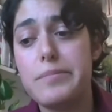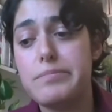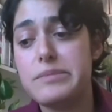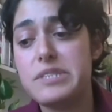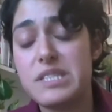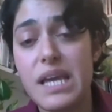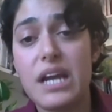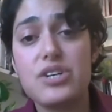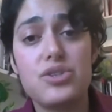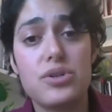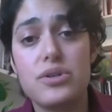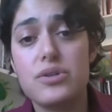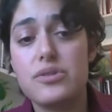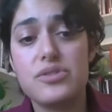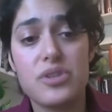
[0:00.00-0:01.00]

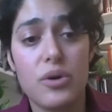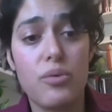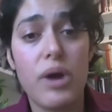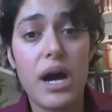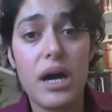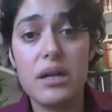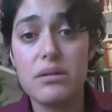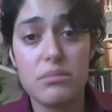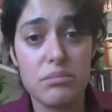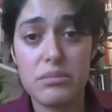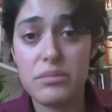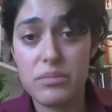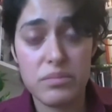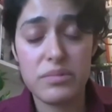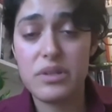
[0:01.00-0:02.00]
sectors,
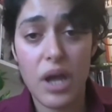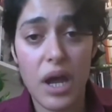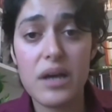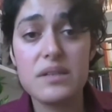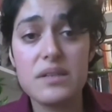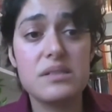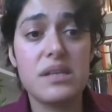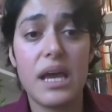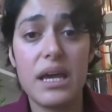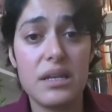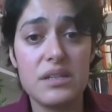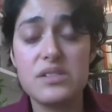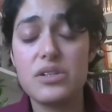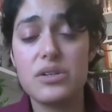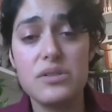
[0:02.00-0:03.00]
Iran does and
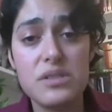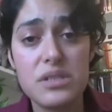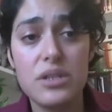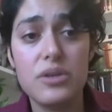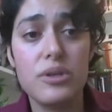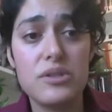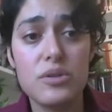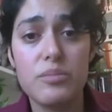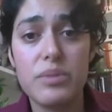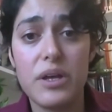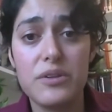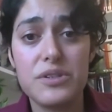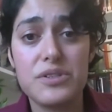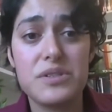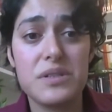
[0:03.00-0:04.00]
is continuing to
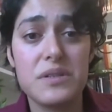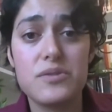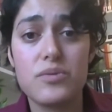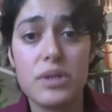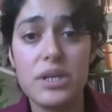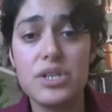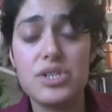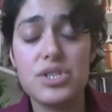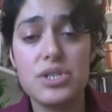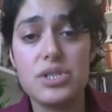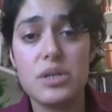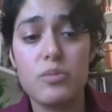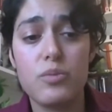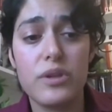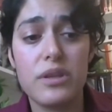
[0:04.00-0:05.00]
build its
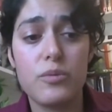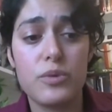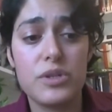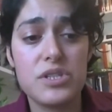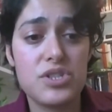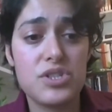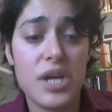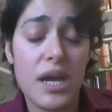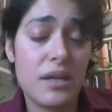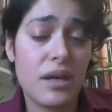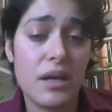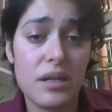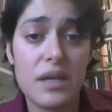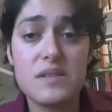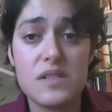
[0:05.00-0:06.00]
relationship with China,
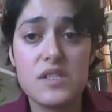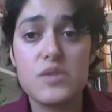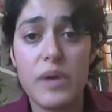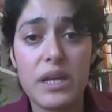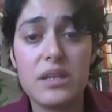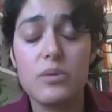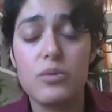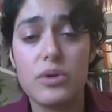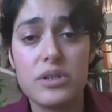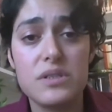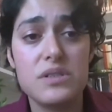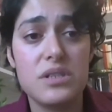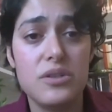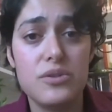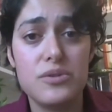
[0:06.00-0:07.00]
and I suspect it will
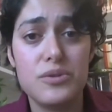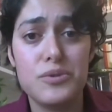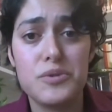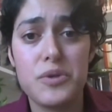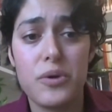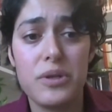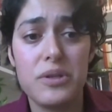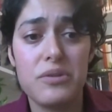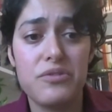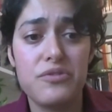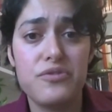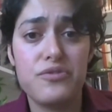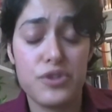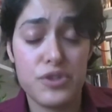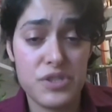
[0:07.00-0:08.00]
continue to do so in the
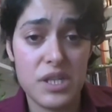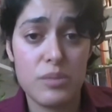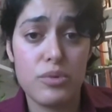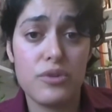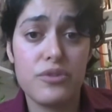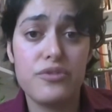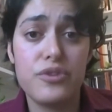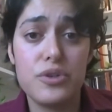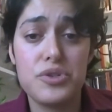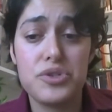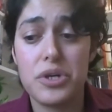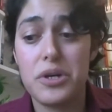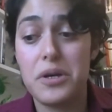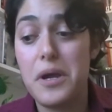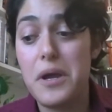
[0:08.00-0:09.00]
foreseeable
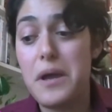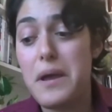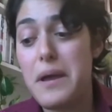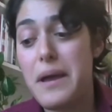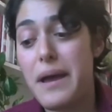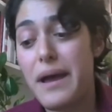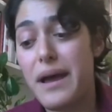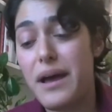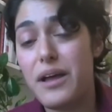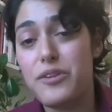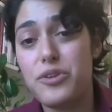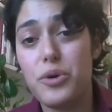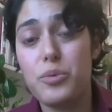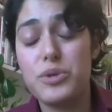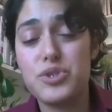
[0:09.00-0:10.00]
future.
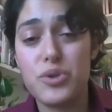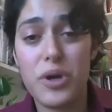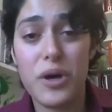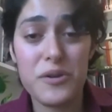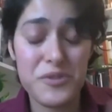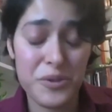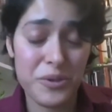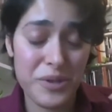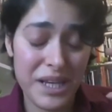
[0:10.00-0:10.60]
Though we should also,